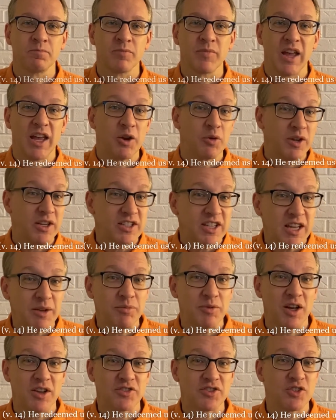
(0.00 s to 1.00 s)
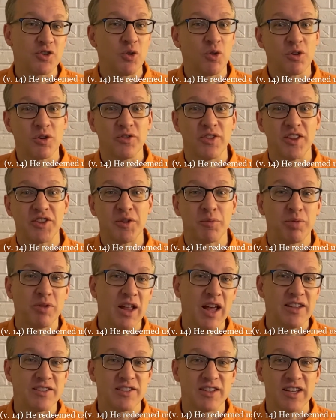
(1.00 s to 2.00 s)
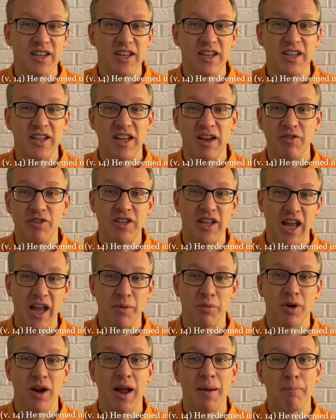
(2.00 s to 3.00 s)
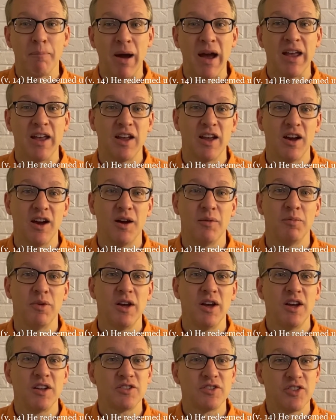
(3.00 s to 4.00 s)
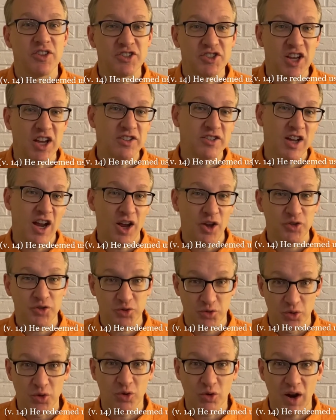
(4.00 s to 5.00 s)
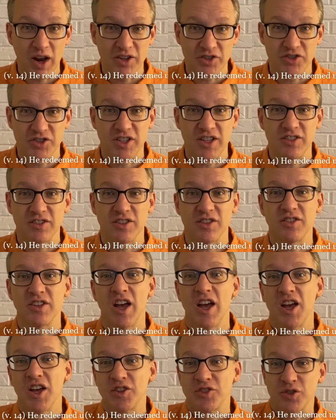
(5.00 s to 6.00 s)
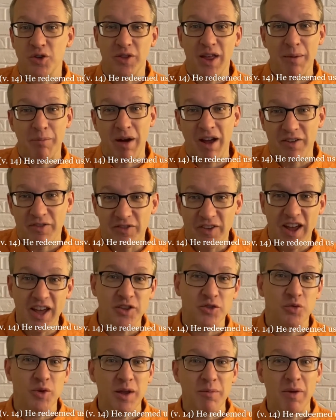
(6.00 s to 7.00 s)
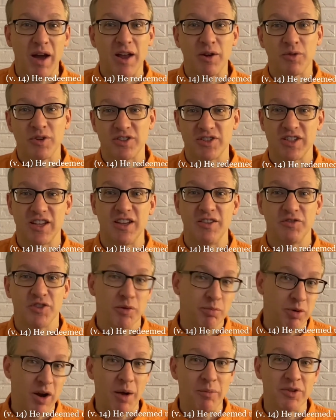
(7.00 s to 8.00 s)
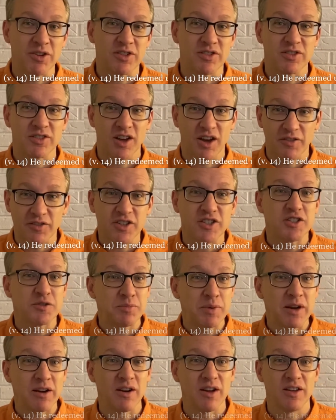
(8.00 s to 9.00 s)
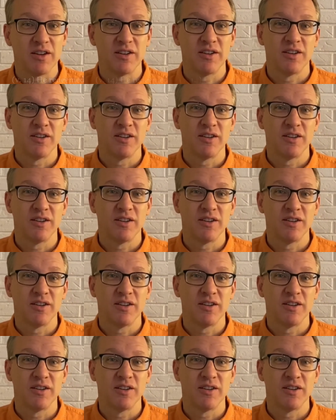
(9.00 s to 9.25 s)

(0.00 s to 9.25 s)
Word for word: He redeemed us in order that the blessing given to Abraham might come to the Gentiles through Christ Jesus, so that by faith we might receive the promise of the Spirit.